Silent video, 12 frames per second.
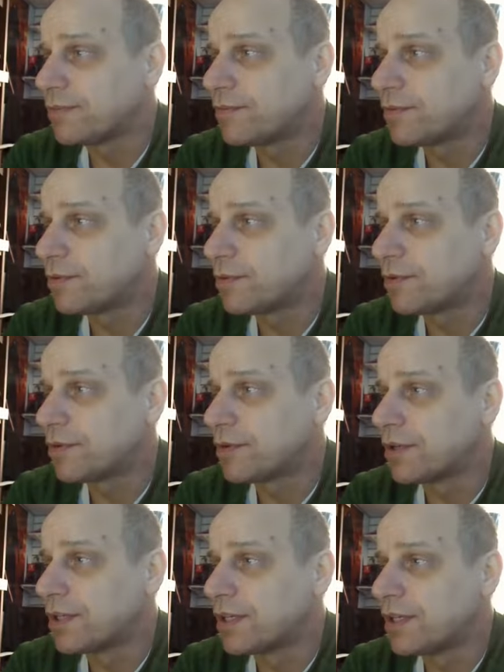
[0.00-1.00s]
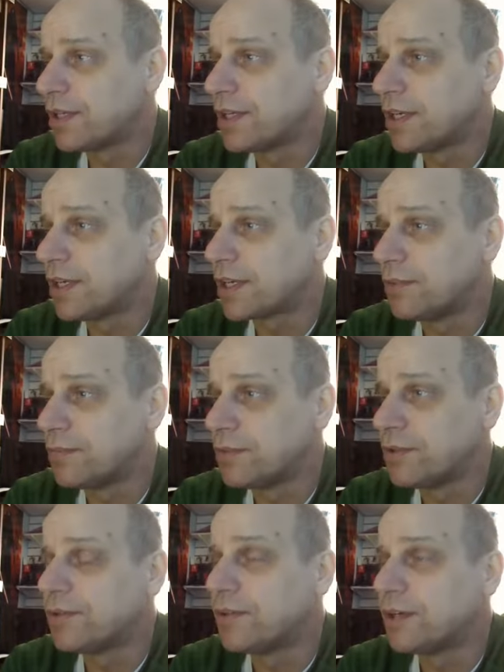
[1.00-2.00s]
for a
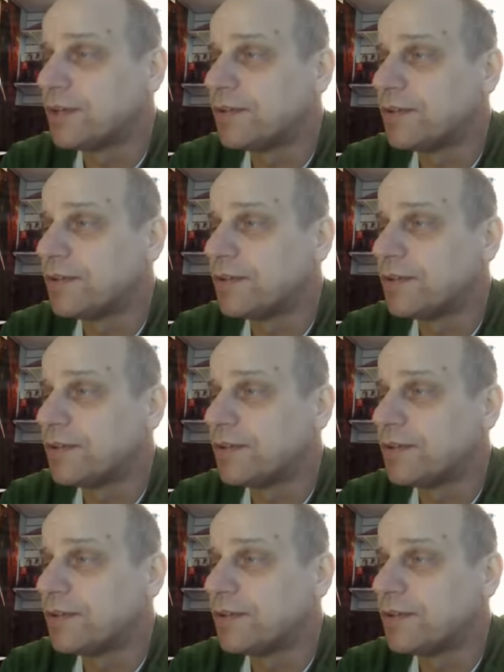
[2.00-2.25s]
computer